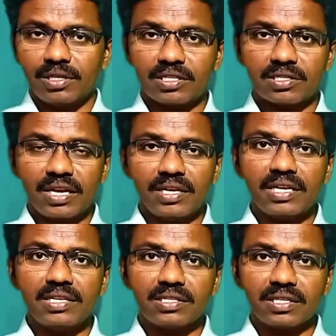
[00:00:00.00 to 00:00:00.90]
The
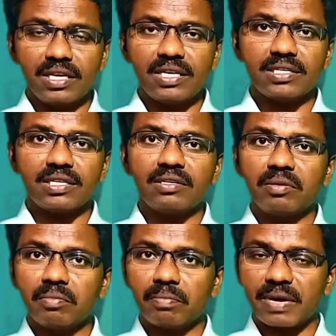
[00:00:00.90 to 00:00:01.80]
sentence is
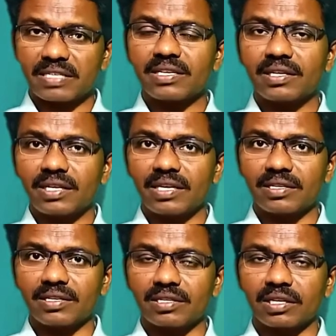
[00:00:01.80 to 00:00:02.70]
in present
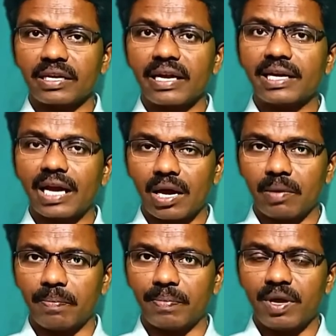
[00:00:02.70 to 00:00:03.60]
tense, get
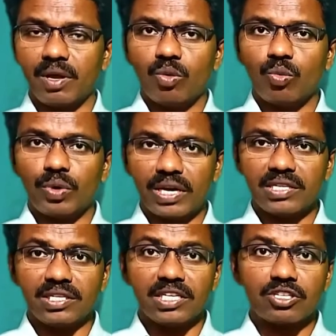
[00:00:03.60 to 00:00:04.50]
up,
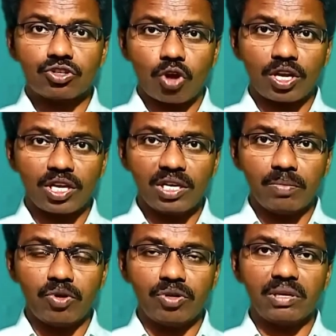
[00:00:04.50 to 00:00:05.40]
whereas it is talking
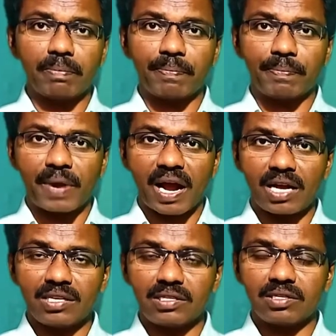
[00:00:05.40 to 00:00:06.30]
about the
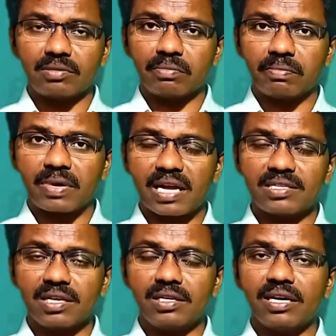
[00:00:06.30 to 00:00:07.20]
past,
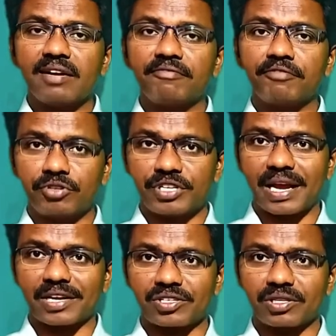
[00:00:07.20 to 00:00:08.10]
present and future
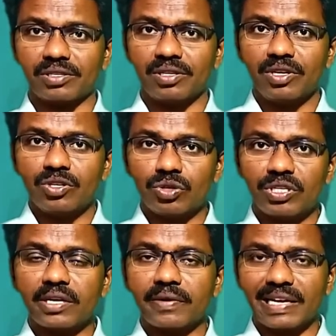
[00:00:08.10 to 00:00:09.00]
action. So
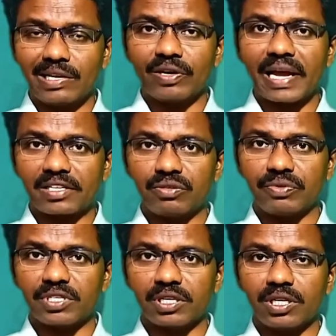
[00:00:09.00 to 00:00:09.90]
it's a regular
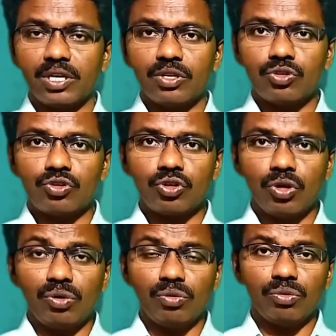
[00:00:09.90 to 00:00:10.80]
activity.
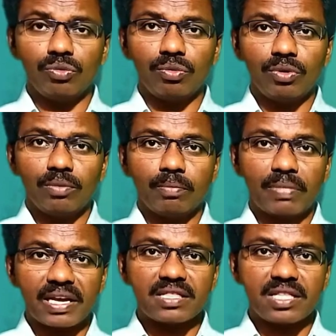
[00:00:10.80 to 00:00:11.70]
So
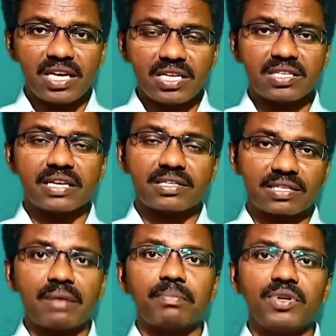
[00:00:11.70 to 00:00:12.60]
by these
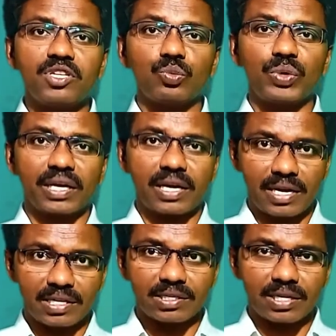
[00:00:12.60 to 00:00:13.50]
examples, we can
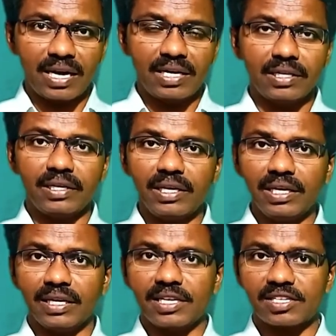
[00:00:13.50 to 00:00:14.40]
understand in
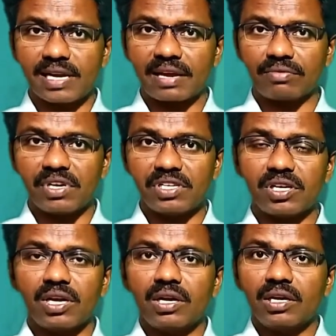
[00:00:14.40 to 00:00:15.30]
English language,